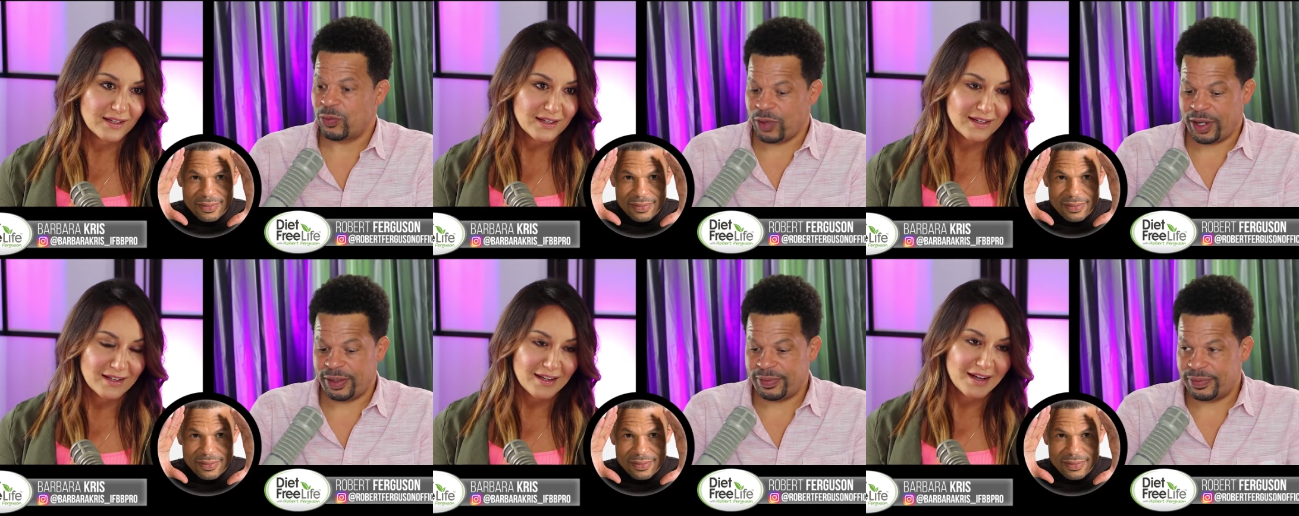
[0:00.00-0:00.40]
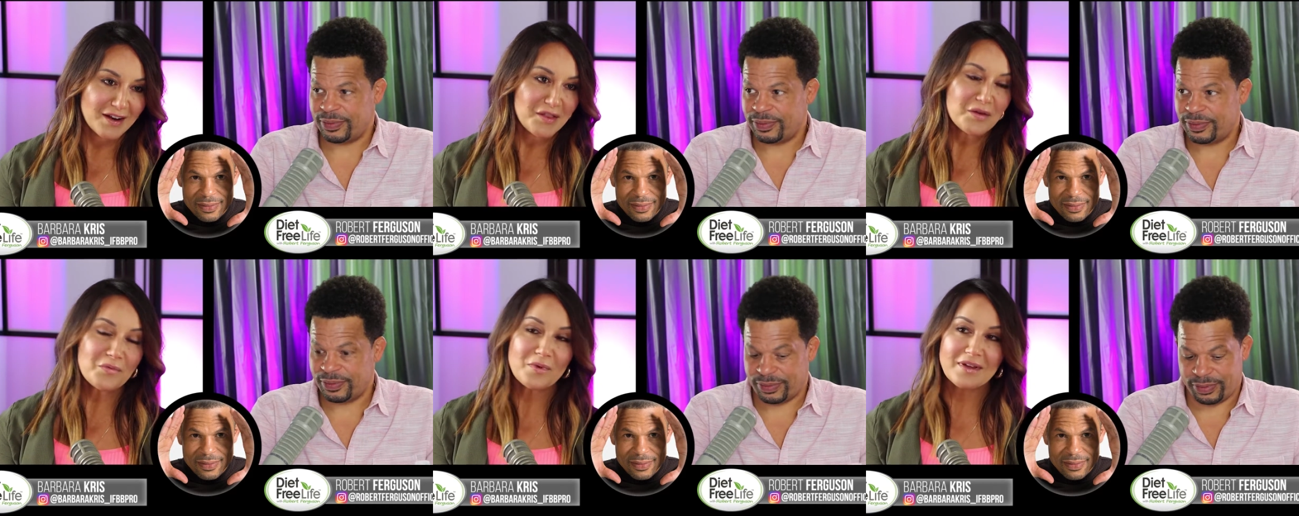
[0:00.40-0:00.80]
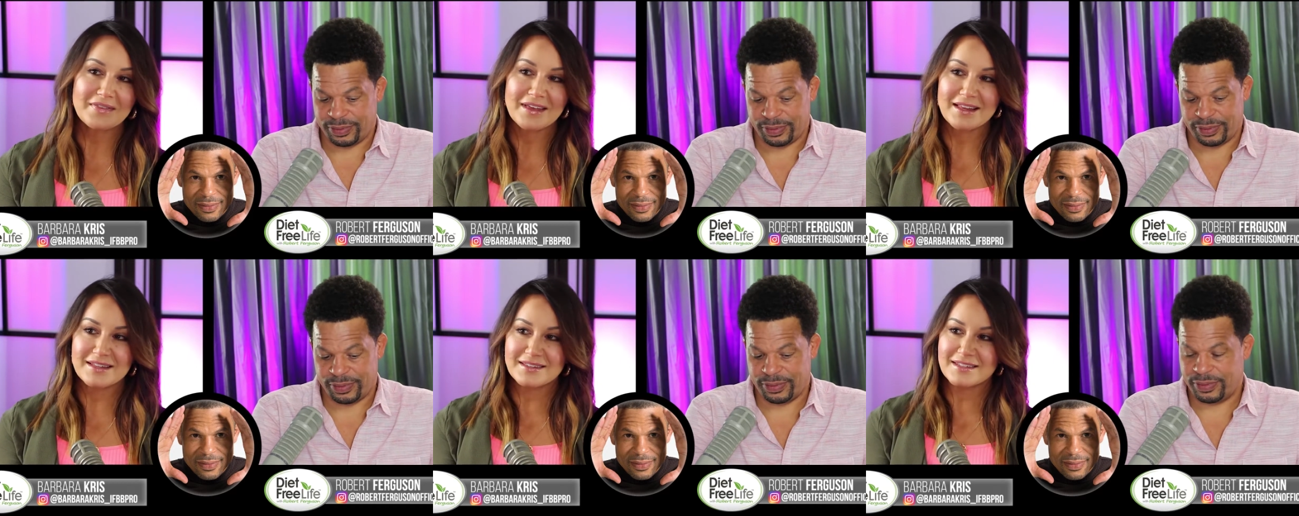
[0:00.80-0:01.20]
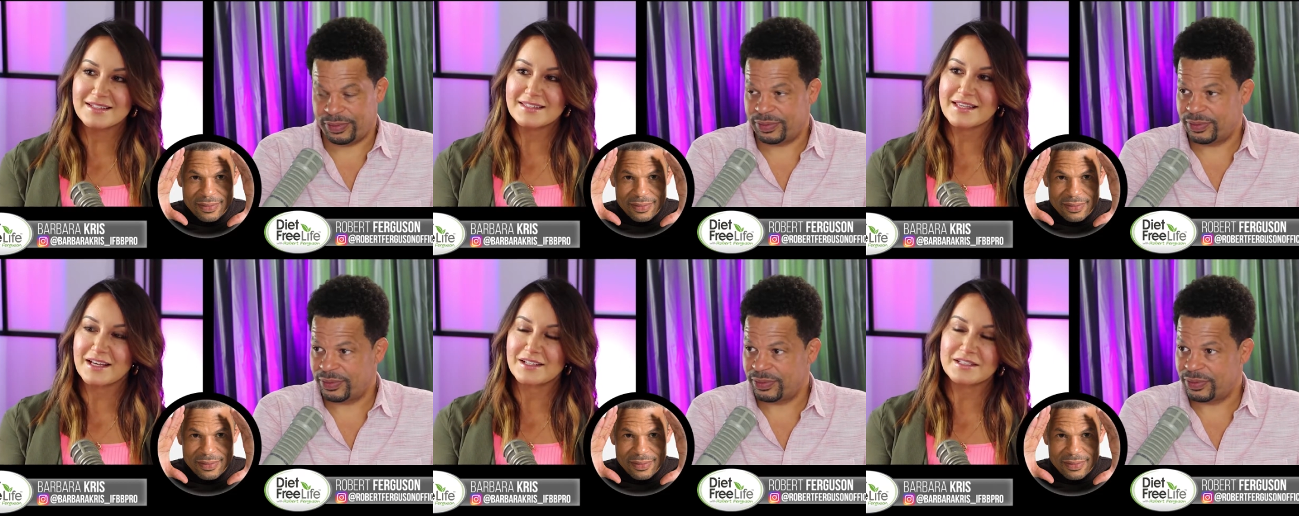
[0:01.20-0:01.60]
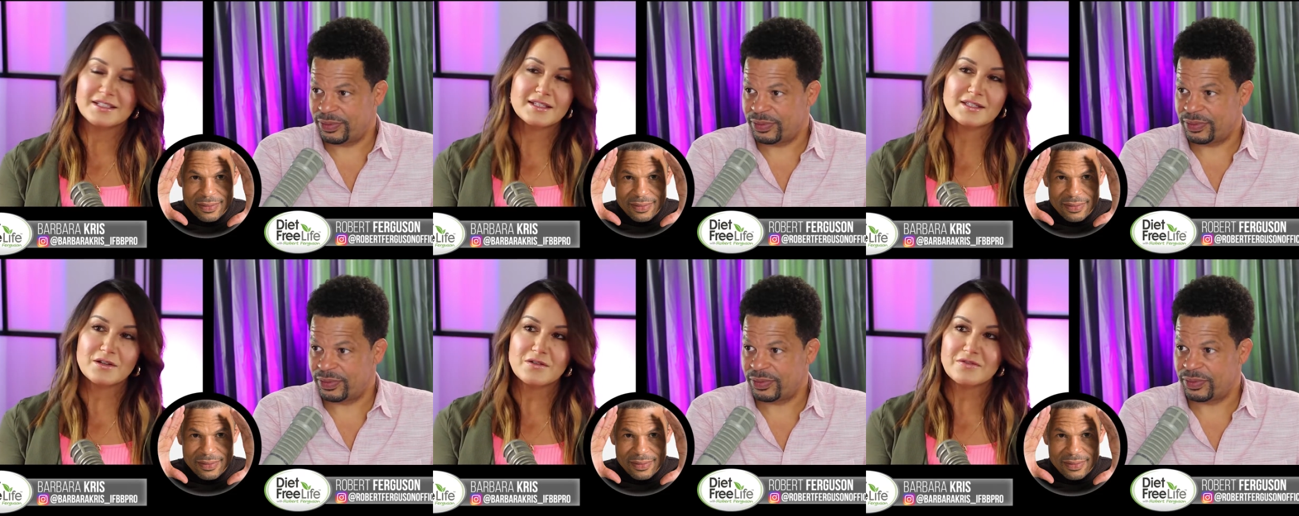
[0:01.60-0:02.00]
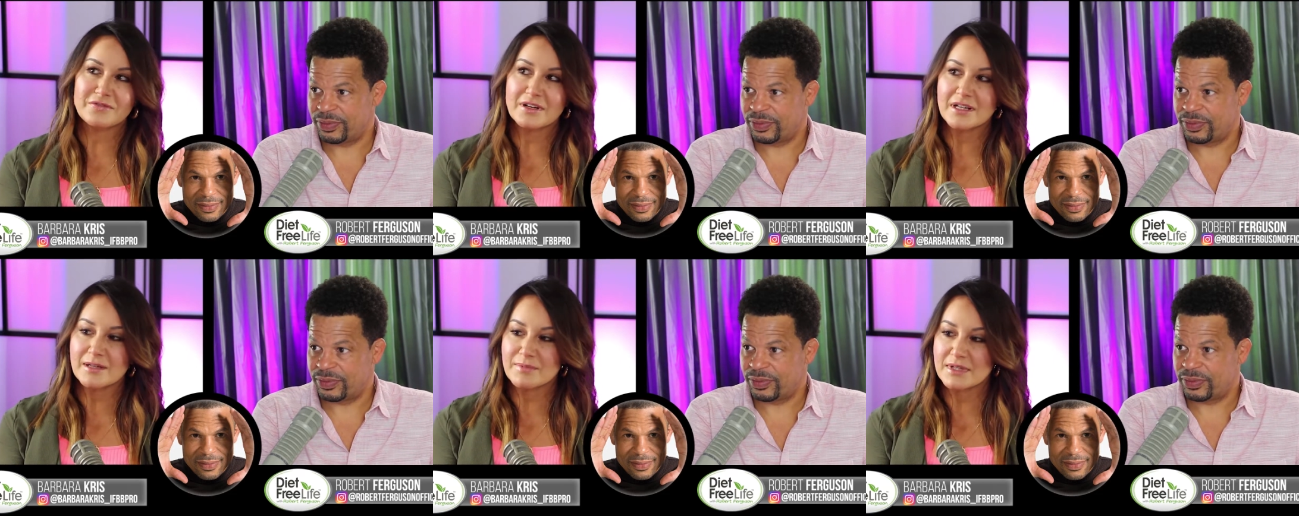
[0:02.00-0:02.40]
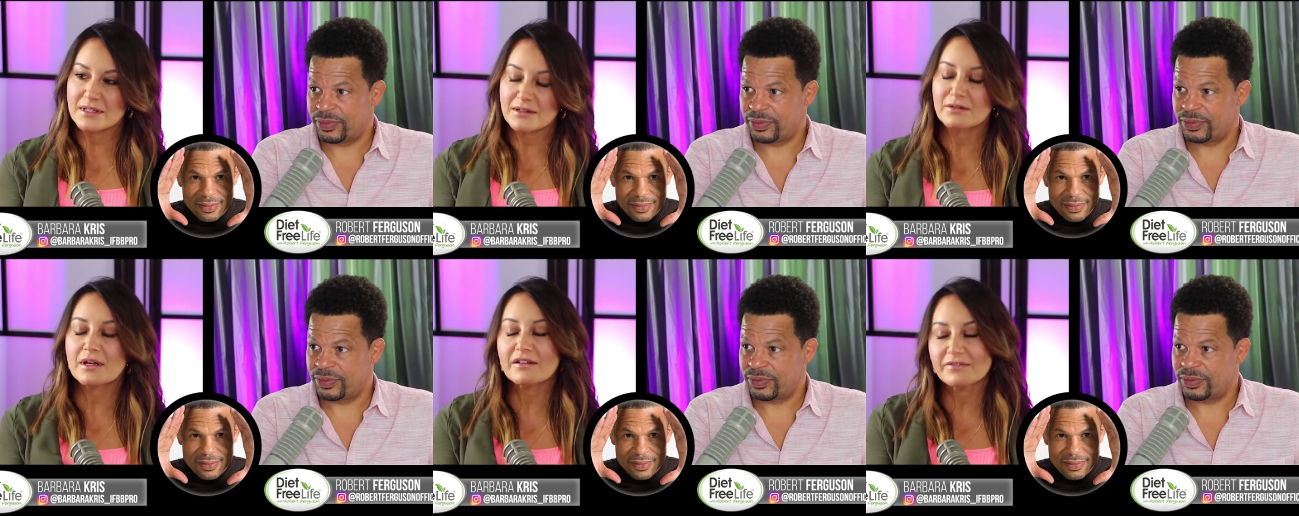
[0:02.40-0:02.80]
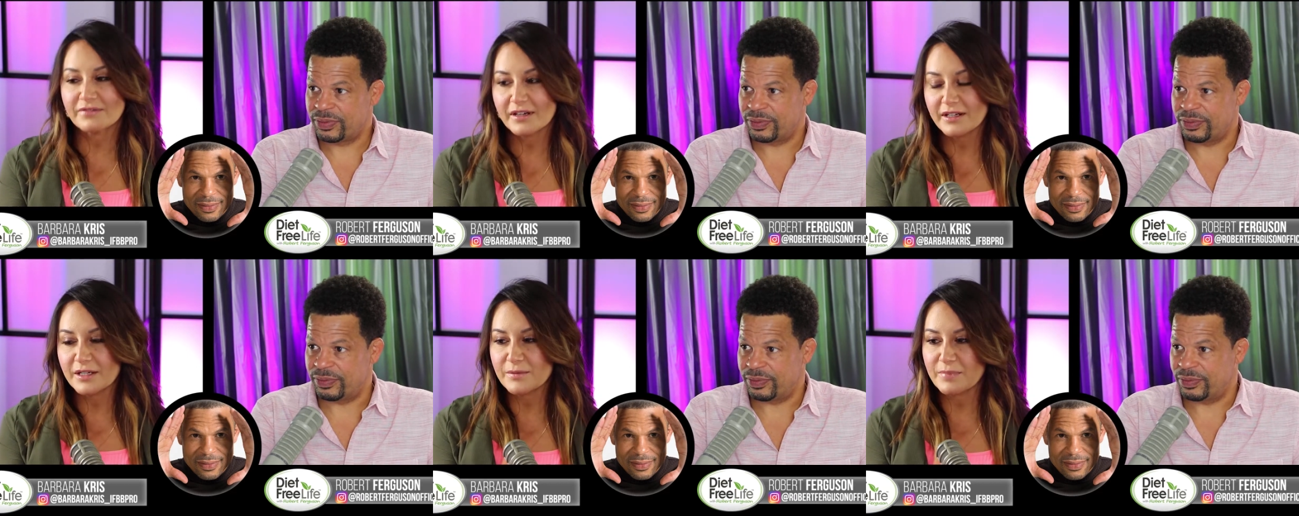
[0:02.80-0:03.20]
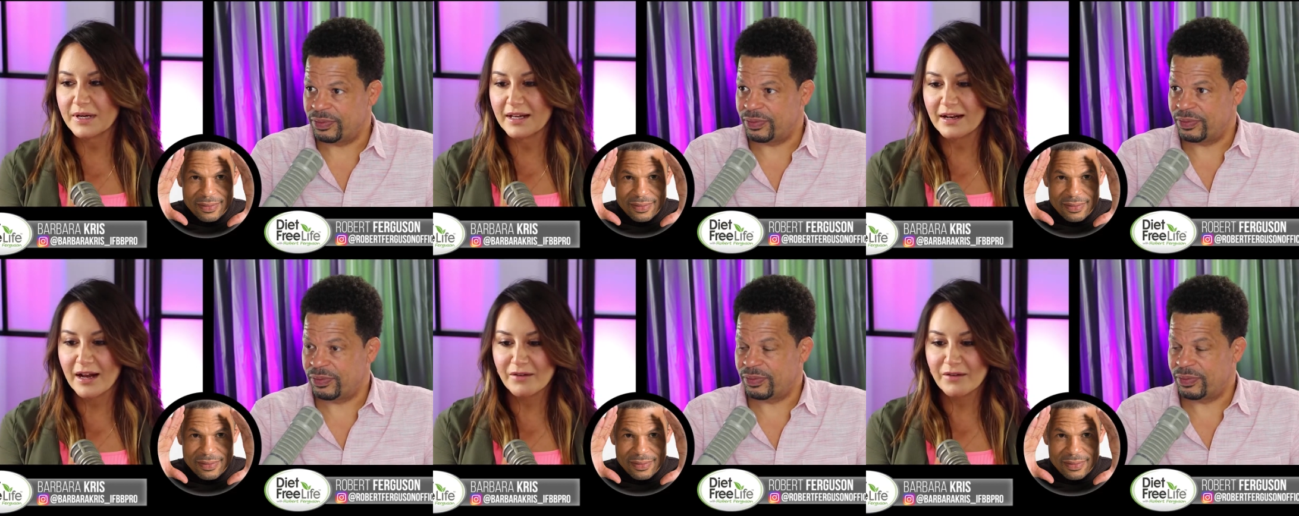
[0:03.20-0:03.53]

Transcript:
Speaker 1: Right. Another one that it's actually so funny, no, not funny, but